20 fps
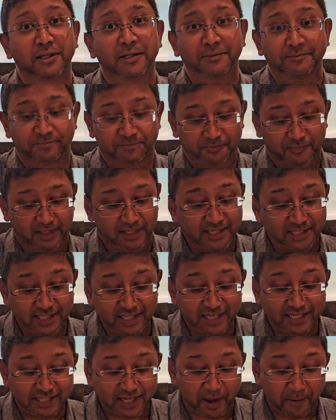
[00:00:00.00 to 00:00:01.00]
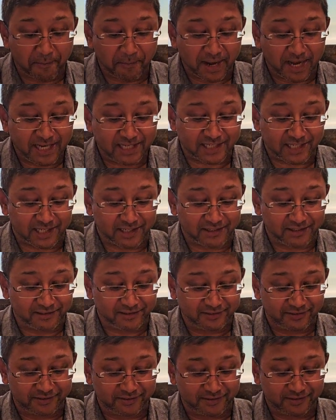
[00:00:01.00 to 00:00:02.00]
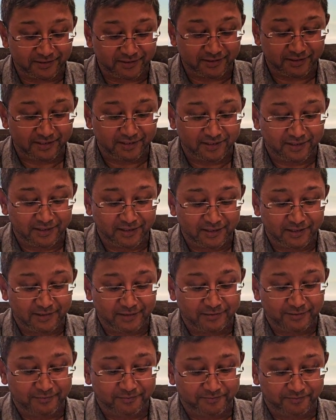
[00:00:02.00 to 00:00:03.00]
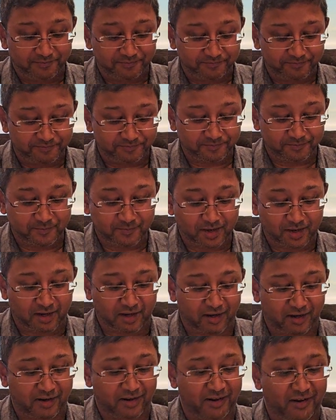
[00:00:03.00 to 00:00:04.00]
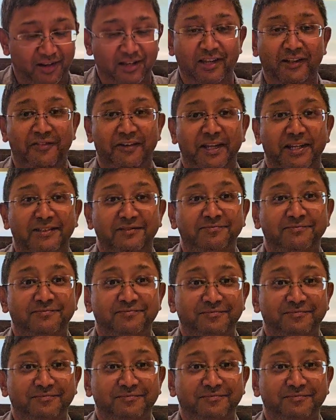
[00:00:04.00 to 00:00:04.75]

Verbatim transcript: this is amazing. That is good. Oh, I love it.